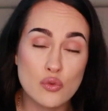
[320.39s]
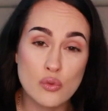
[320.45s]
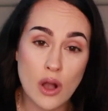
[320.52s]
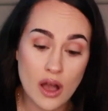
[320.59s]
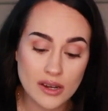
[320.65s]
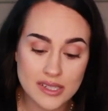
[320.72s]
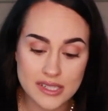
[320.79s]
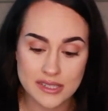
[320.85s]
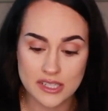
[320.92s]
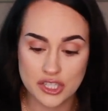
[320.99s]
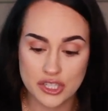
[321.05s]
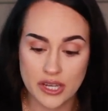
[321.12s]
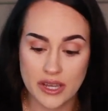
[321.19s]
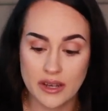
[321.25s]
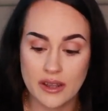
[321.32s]
the wrong
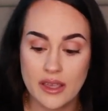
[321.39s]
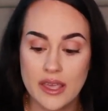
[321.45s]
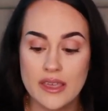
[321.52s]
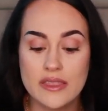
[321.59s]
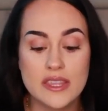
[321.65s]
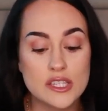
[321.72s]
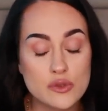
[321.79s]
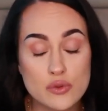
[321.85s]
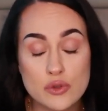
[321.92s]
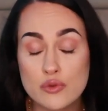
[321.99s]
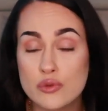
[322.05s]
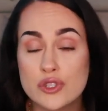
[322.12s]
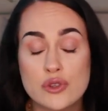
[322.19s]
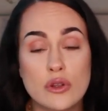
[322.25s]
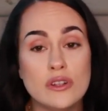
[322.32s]
decision, this would
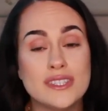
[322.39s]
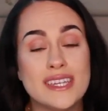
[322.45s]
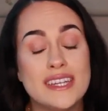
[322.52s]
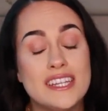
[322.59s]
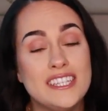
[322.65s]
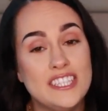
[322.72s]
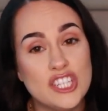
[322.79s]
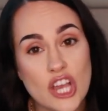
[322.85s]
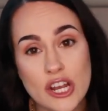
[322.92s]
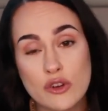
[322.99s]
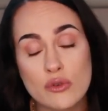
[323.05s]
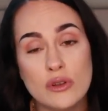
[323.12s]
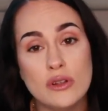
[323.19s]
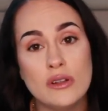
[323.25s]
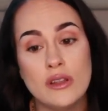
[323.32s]
result in a
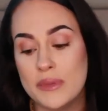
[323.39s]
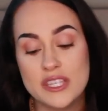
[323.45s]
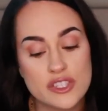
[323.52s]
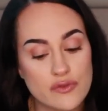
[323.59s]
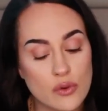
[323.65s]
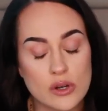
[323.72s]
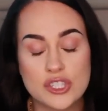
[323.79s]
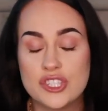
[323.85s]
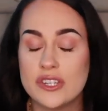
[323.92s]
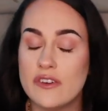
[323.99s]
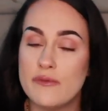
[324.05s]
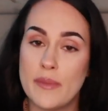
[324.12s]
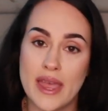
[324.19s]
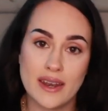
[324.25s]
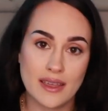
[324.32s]
general misfortune
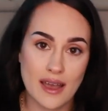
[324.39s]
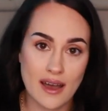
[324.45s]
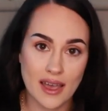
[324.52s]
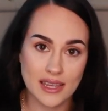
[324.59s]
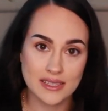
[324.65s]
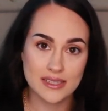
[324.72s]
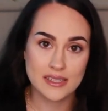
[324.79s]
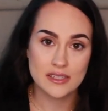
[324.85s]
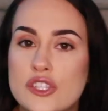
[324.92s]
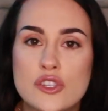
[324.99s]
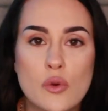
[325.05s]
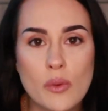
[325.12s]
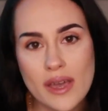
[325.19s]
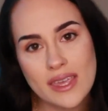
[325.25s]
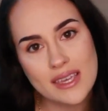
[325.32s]
of mankind.
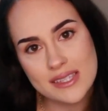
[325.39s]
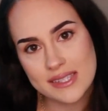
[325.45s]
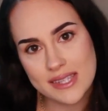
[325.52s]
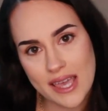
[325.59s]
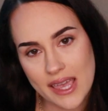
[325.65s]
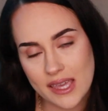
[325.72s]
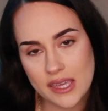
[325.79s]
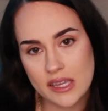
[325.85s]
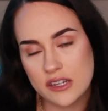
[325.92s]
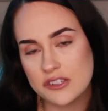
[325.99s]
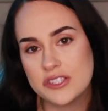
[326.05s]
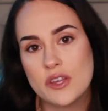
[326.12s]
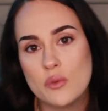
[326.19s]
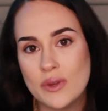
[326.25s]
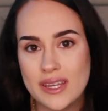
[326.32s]
So what he's saying here
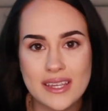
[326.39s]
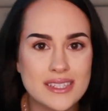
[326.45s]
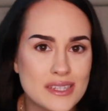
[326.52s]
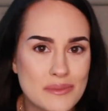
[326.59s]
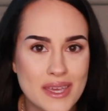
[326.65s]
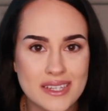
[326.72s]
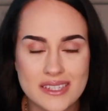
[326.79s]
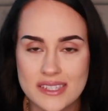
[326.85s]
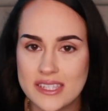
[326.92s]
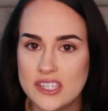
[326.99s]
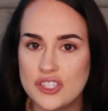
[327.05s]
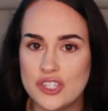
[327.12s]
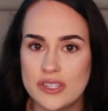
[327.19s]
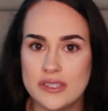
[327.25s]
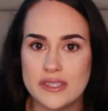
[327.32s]
is that we need to make
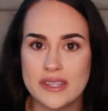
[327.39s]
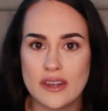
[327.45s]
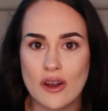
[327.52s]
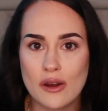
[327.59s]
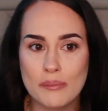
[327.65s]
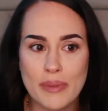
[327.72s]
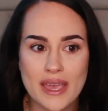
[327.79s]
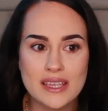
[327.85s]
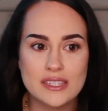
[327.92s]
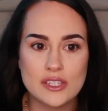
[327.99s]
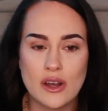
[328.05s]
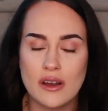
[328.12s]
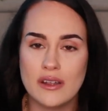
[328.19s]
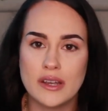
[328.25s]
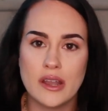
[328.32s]
decisions that are based
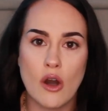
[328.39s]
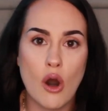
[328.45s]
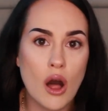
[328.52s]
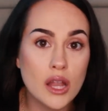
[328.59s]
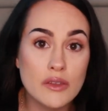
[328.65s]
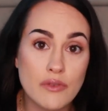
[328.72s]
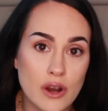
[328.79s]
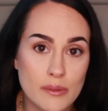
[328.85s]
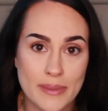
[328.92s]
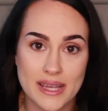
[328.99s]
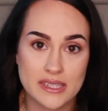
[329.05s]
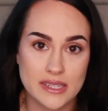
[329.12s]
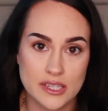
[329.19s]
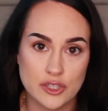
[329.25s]
on all of our best